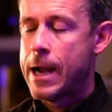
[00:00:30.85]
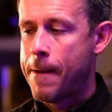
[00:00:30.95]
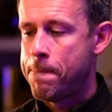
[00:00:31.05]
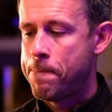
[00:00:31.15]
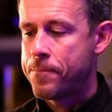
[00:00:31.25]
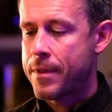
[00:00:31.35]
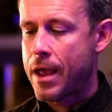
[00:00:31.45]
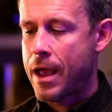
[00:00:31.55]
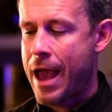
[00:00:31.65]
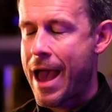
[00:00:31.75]
And
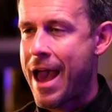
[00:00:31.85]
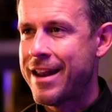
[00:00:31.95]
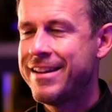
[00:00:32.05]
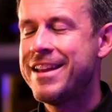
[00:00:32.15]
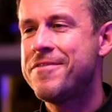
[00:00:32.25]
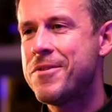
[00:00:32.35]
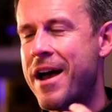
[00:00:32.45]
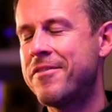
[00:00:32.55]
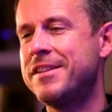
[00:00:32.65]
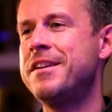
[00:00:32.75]
if you
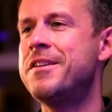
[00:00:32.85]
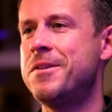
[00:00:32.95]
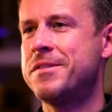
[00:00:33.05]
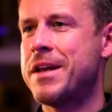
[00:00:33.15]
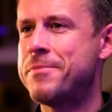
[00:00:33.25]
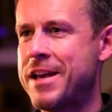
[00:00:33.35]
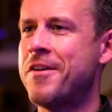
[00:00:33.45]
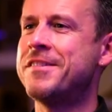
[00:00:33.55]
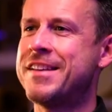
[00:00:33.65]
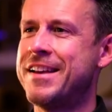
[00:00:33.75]
have a leader who steps
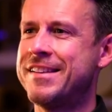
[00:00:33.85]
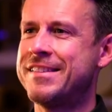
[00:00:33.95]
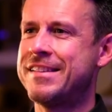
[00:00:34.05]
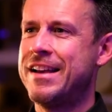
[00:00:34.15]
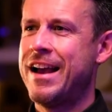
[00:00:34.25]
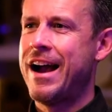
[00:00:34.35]
out and says,